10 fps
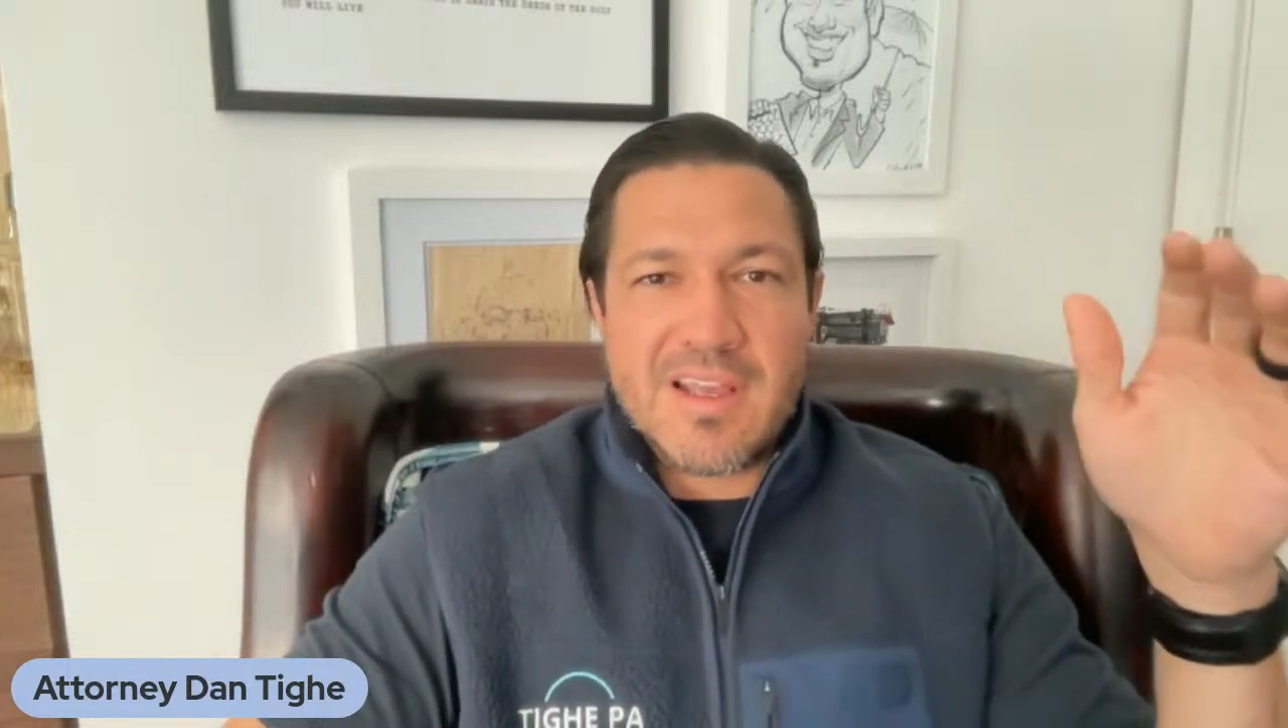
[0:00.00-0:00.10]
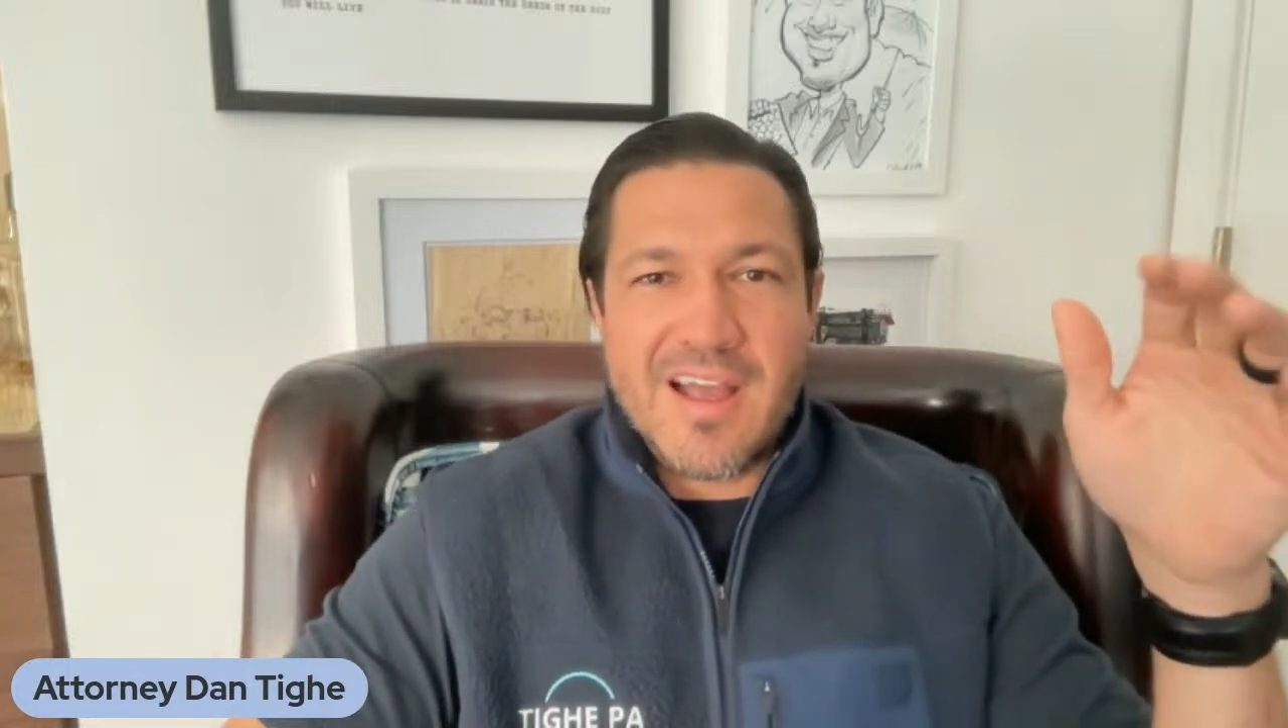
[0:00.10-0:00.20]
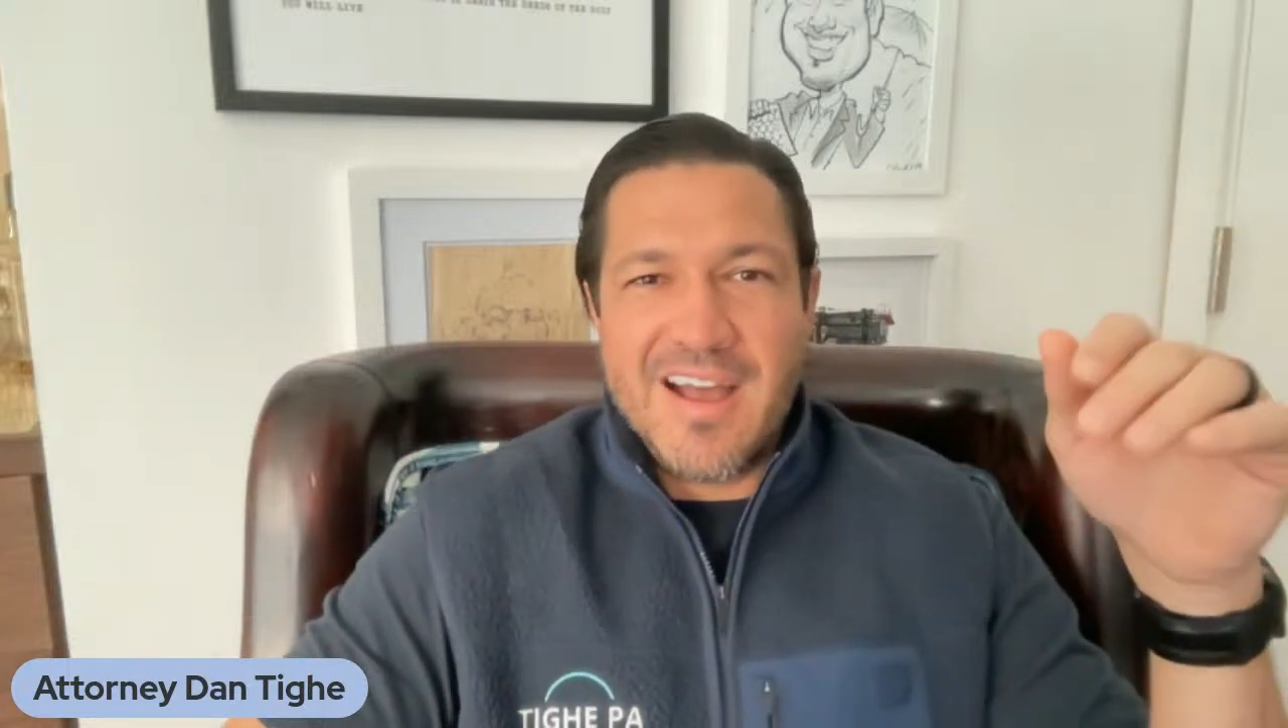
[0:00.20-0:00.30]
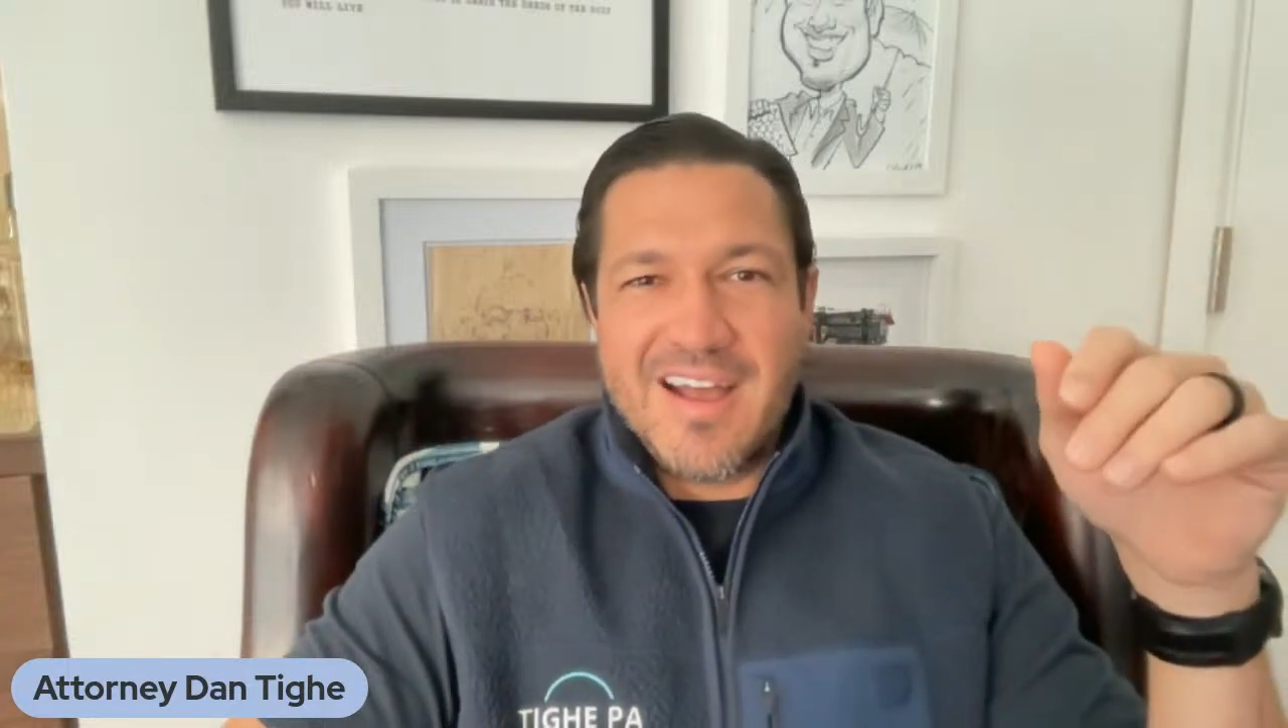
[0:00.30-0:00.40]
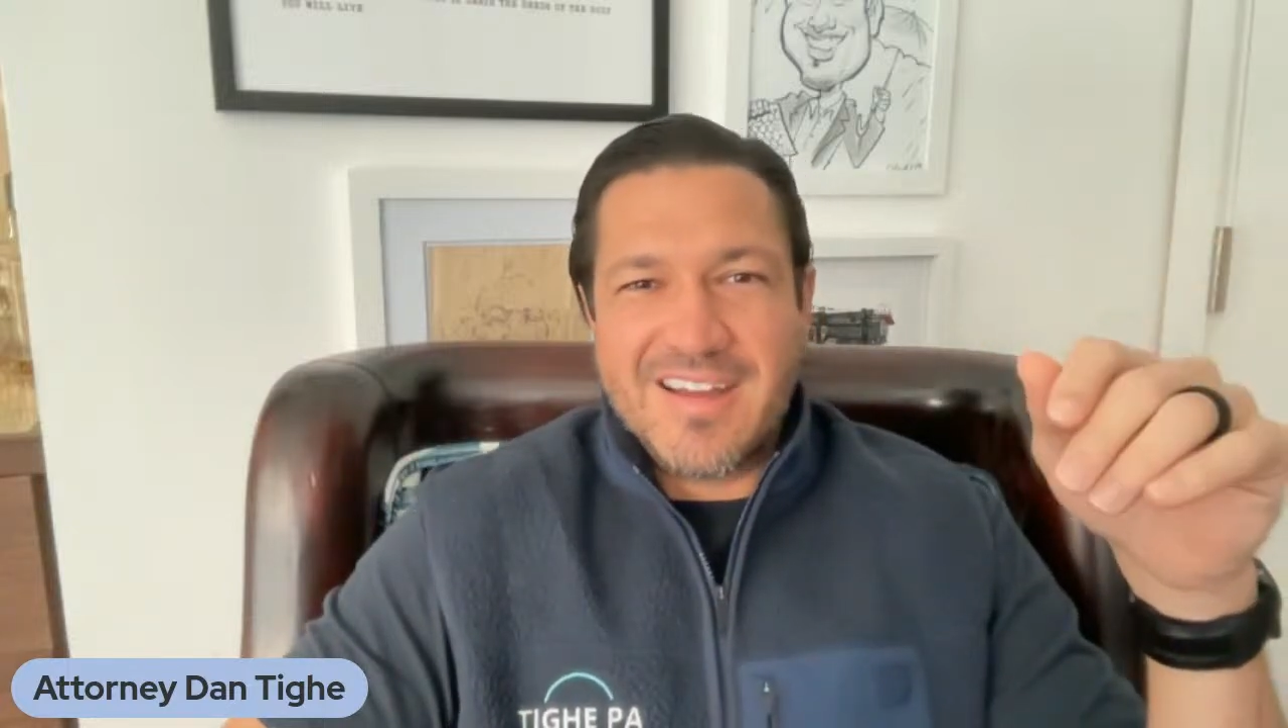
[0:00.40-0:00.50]

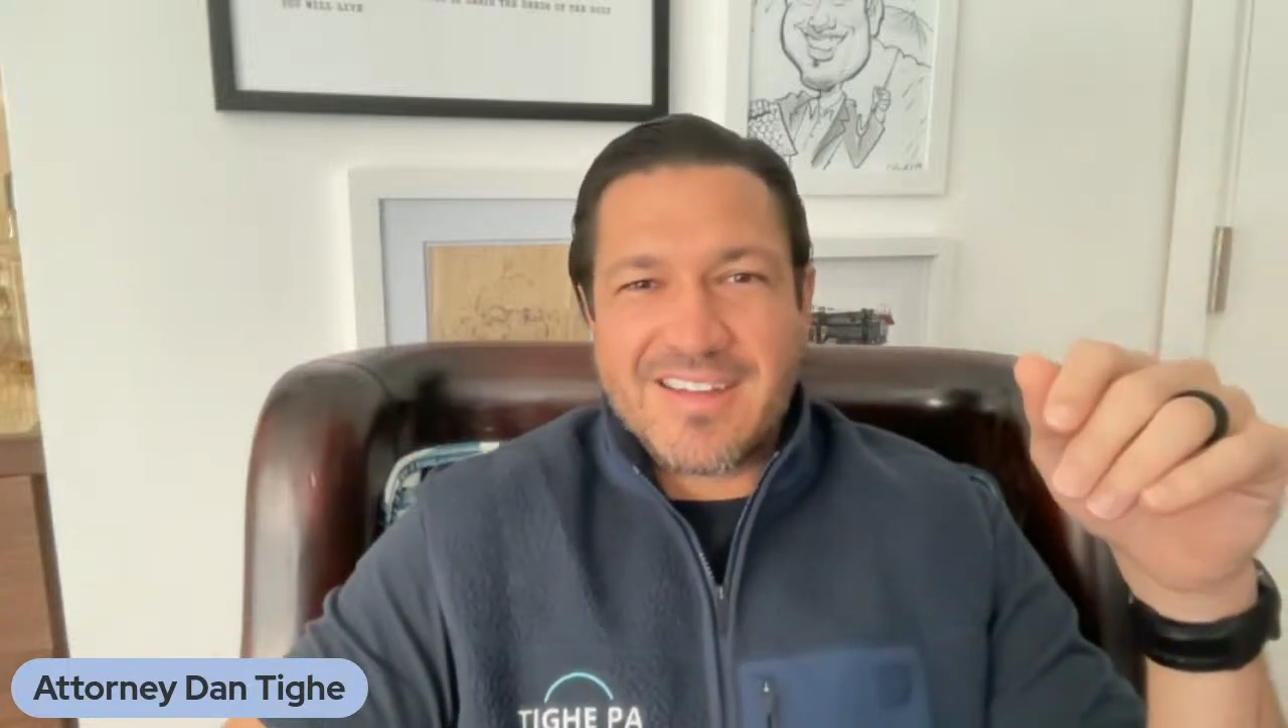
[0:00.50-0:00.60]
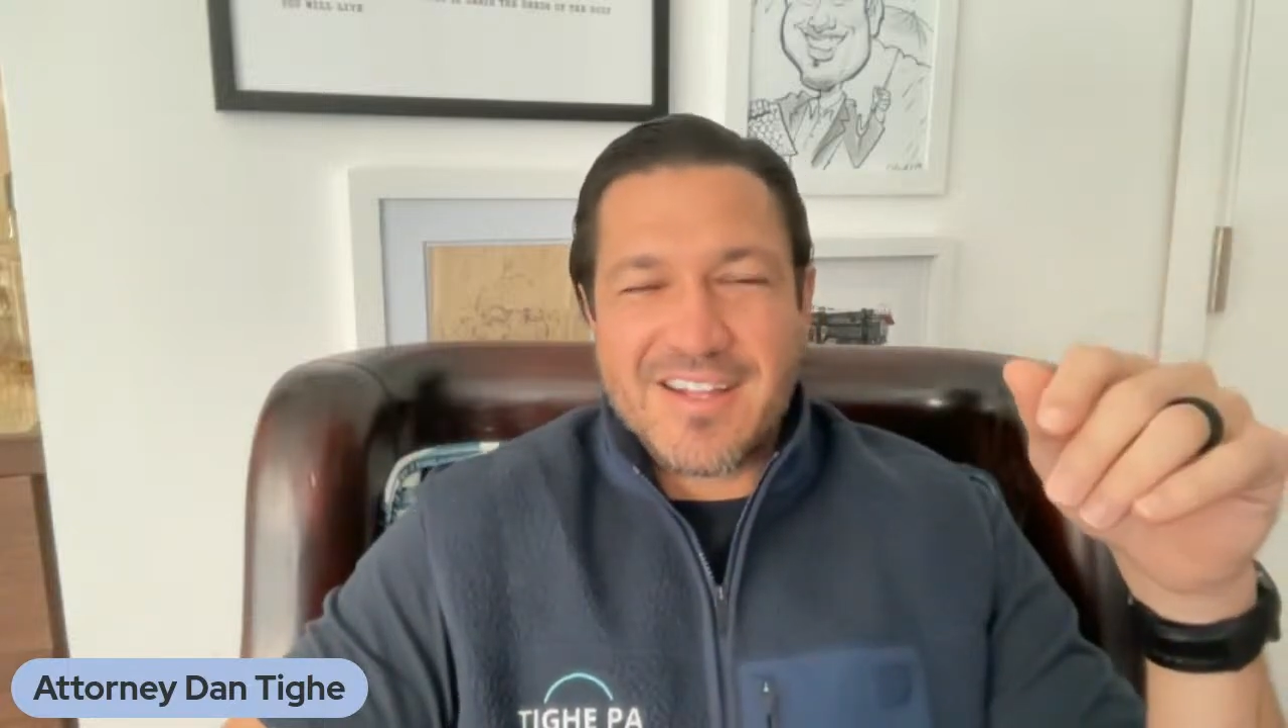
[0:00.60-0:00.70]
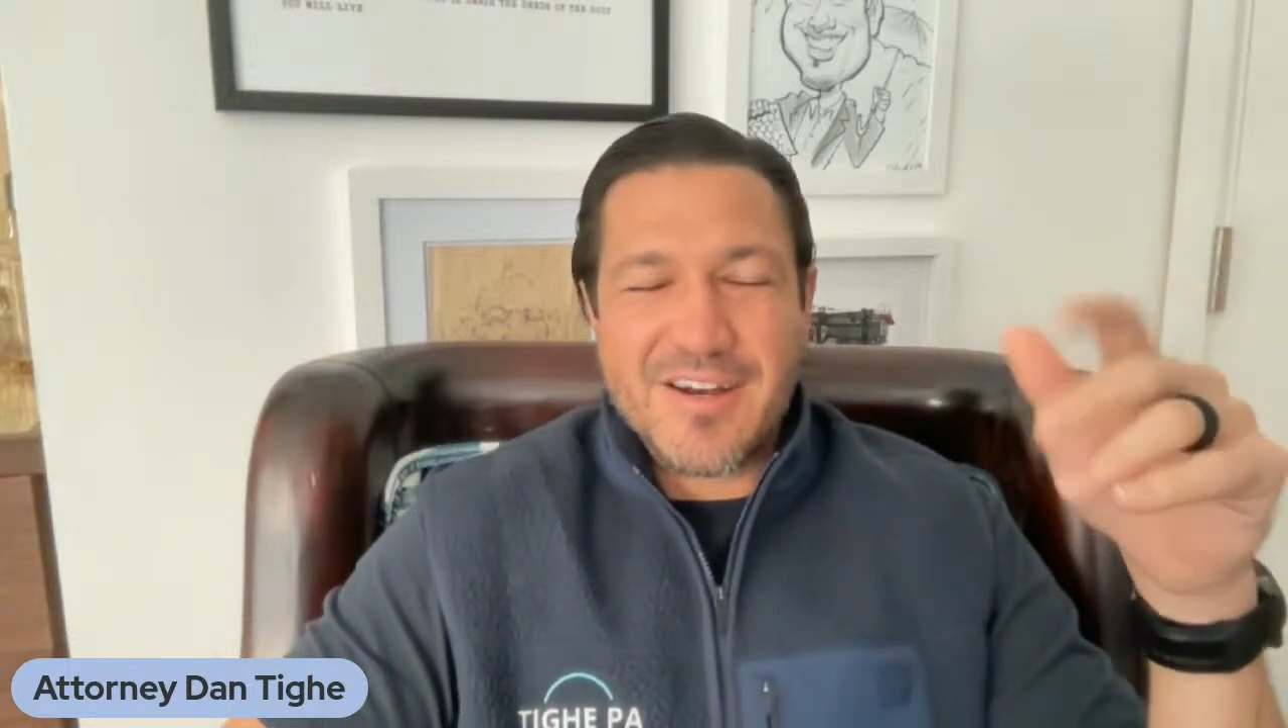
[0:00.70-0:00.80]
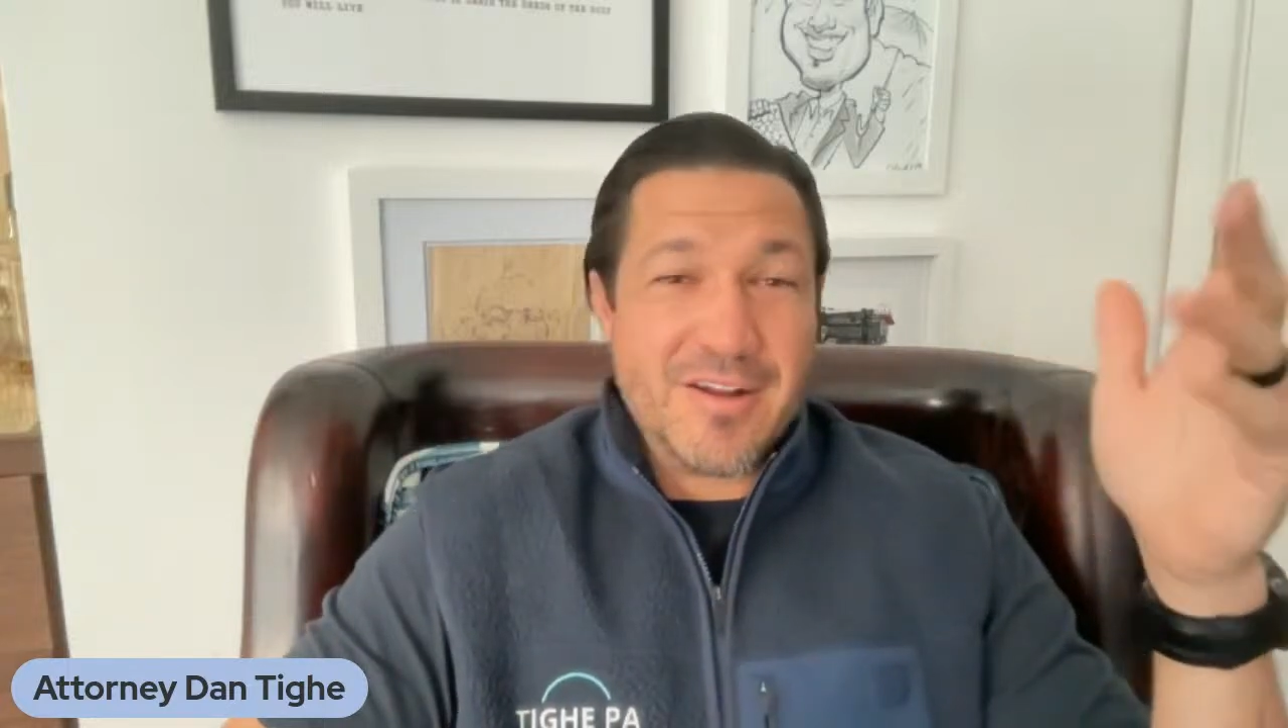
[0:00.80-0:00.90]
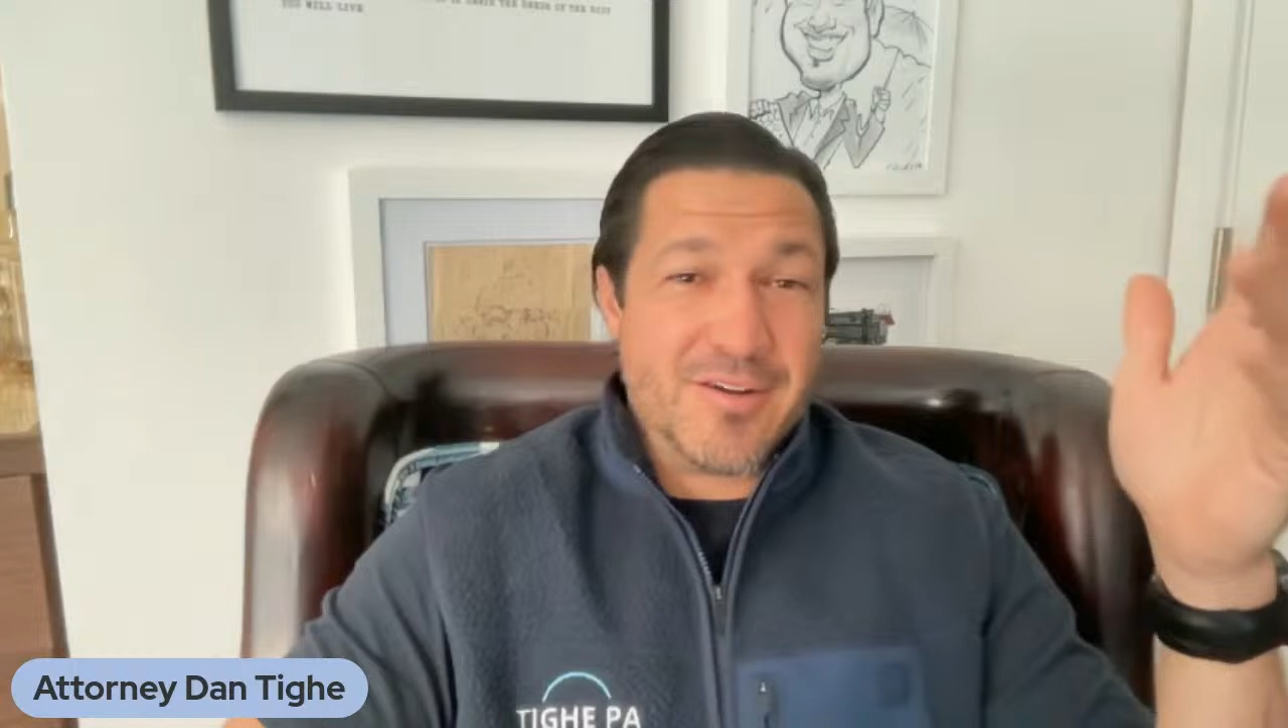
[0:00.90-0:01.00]
not
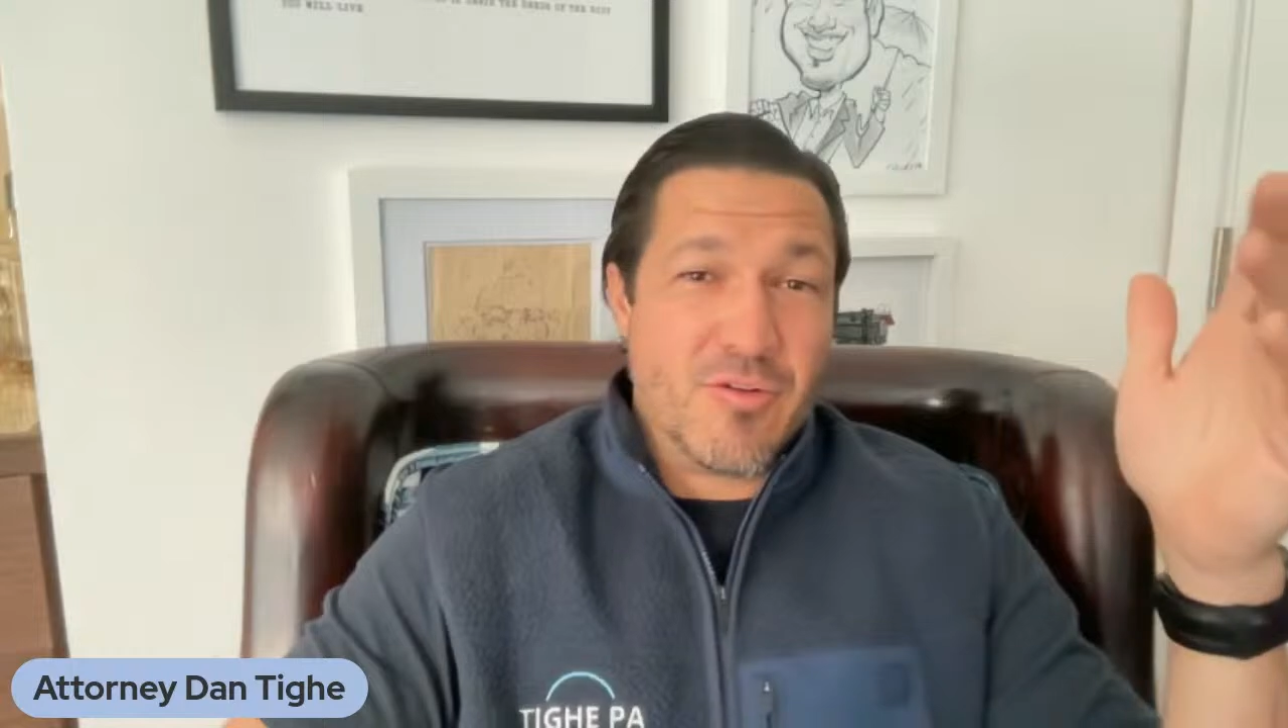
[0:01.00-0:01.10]
a